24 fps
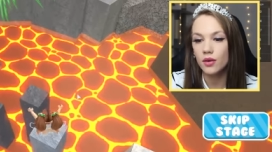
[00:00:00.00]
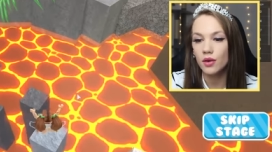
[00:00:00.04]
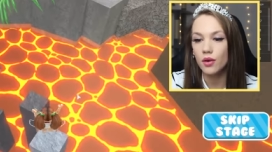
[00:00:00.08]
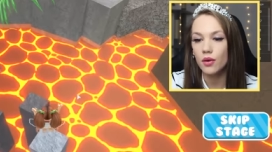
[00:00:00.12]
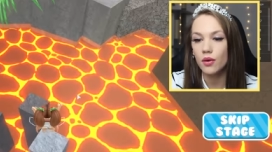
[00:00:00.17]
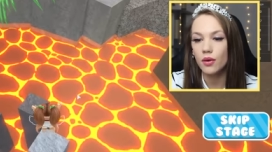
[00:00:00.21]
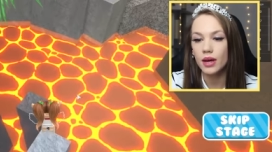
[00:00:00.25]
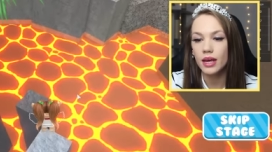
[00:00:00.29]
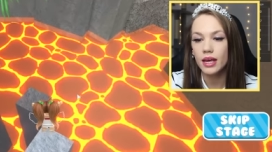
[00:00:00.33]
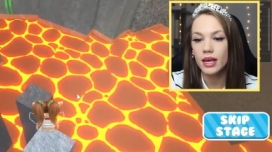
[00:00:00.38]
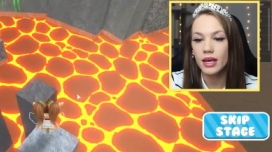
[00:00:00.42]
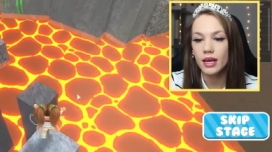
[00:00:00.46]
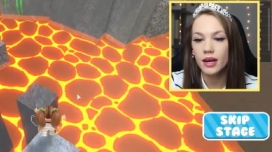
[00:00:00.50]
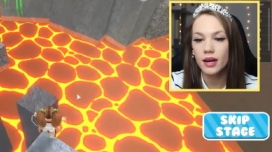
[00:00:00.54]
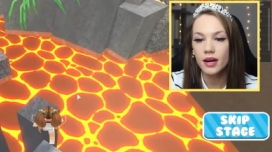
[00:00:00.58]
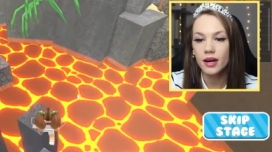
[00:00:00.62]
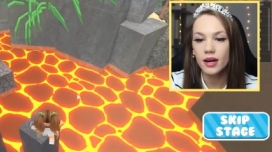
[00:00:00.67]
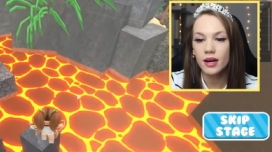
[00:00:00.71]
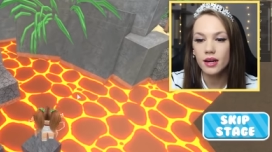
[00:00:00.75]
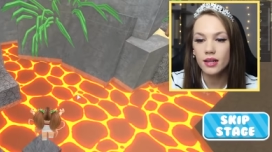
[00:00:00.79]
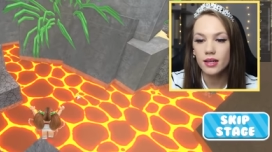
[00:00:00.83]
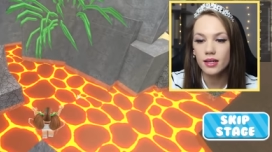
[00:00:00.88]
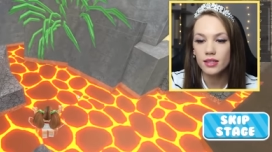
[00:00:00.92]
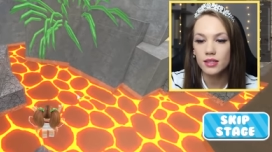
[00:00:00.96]
go
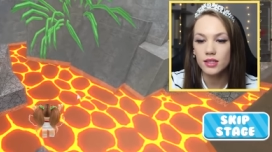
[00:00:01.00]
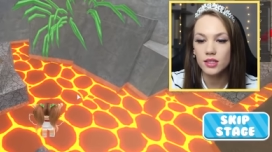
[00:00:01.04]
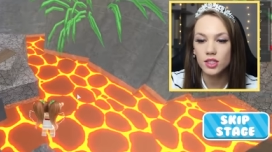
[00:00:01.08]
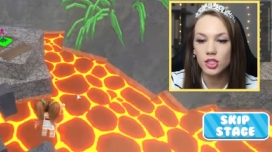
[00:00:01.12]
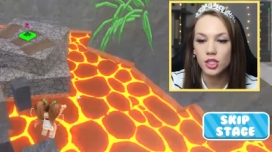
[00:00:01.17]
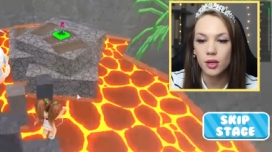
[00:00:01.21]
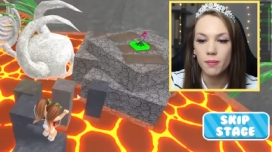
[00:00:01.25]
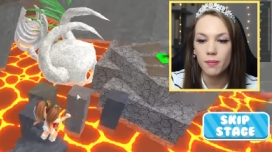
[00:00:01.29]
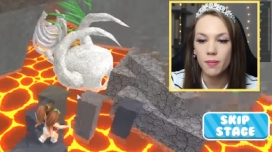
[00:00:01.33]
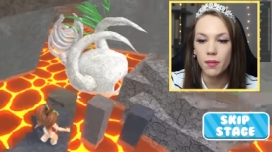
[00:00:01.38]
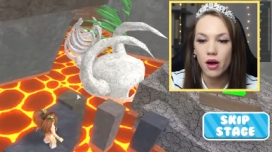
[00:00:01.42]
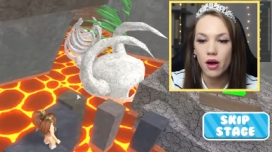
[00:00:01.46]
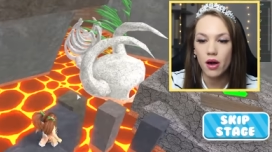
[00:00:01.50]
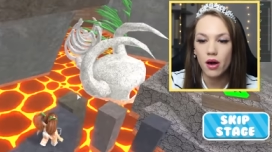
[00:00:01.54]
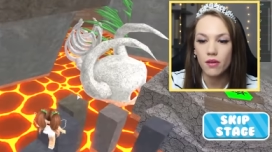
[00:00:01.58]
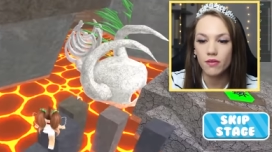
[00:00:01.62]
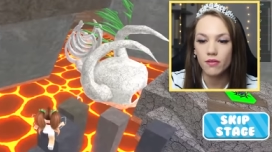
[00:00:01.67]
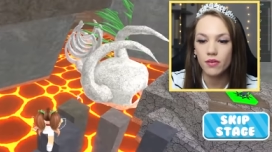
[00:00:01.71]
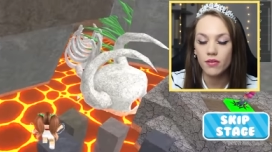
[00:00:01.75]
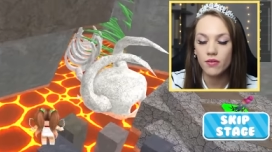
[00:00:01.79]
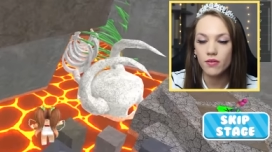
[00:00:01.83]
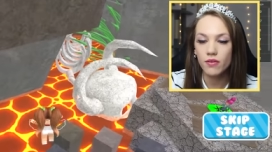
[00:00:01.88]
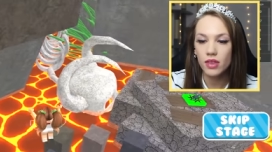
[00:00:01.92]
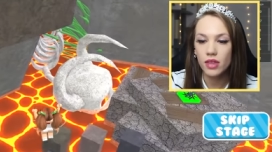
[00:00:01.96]
here. Let's jump
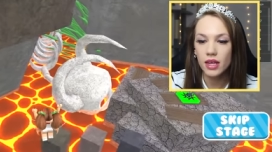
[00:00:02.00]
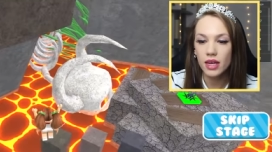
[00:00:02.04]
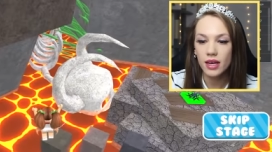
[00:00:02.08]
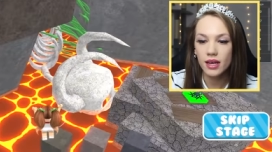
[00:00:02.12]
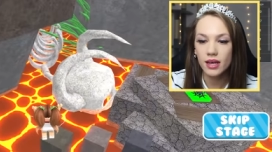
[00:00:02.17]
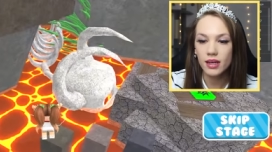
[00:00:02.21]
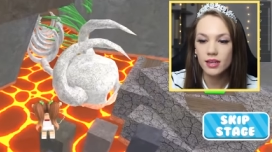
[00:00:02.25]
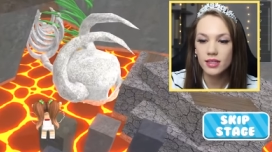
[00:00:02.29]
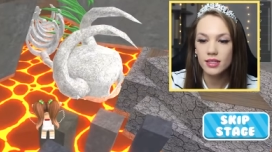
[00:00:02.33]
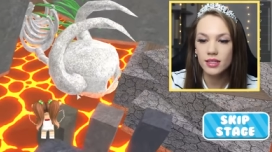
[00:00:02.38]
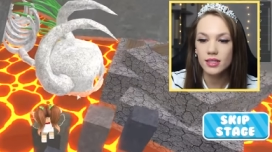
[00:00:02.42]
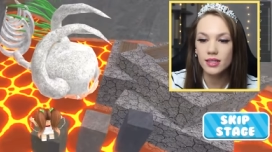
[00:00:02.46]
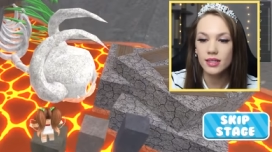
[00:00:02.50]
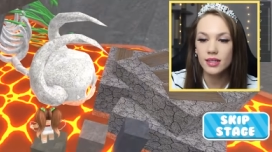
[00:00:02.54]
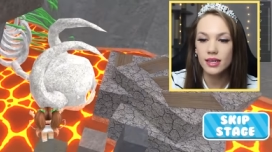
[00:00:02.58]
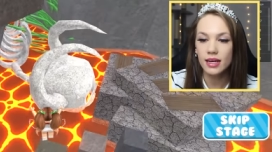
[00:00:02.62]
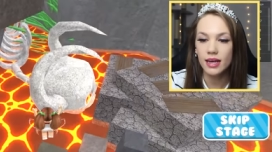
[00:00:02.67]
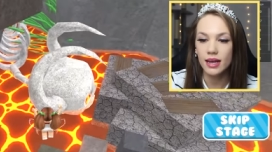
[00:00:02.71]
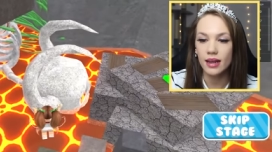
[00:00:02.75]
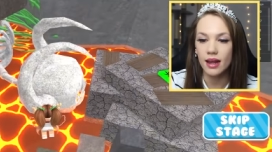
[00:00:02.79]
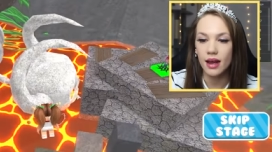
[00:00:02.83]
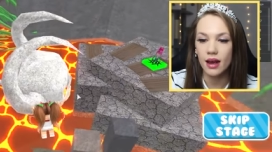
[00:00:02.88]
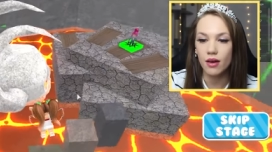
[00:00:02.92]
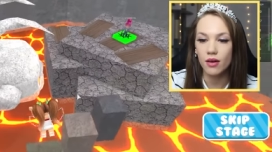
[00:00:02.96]
off of this.
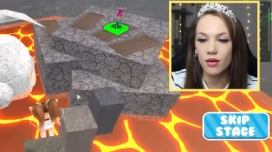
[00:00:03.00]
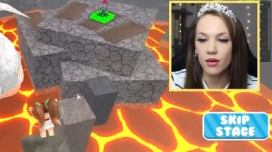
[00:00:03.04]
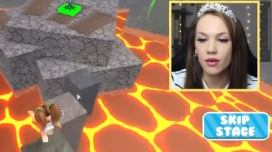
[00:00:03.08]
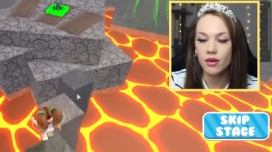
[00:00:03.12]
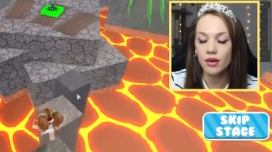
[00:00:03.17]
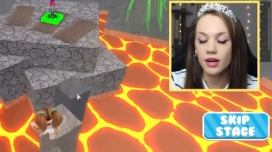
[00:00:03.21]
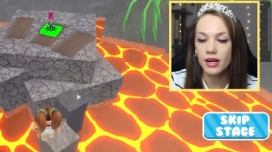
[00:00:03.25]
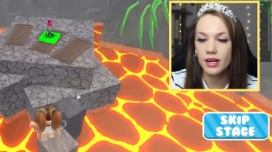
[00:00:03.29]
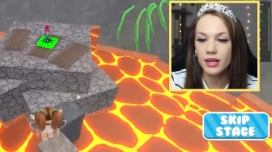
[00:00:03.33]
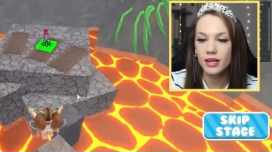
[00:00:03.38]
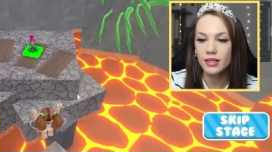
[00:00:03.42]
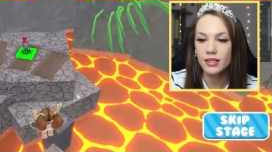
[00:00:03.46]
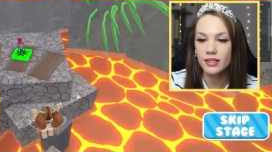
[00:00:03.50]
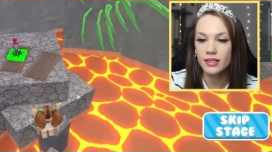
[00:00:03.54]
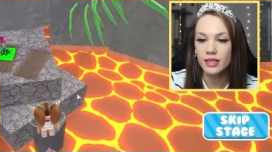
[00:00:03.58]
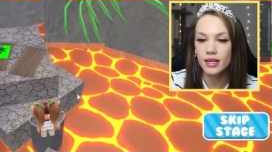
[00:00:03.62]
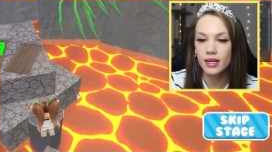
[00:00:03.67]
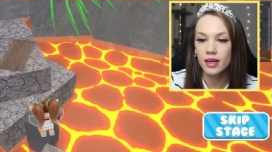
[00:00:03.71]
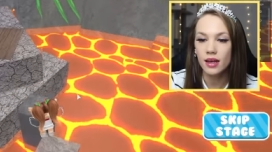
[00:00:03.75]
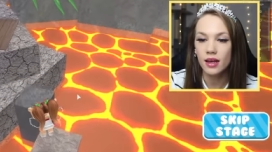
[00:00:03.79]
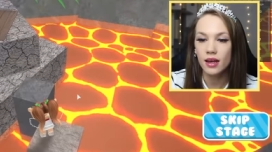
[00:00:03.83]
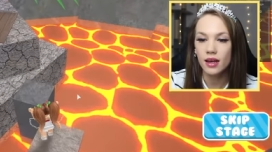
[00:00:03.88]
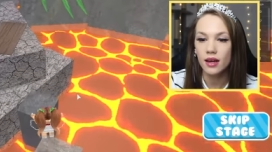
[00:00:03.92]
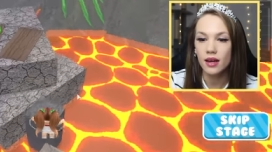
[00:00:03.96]
Look at how
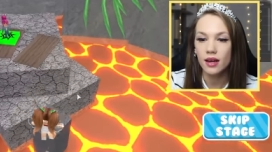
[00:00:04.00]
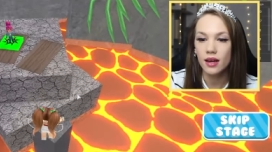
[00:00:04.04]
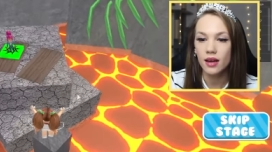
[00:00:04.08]
crazy.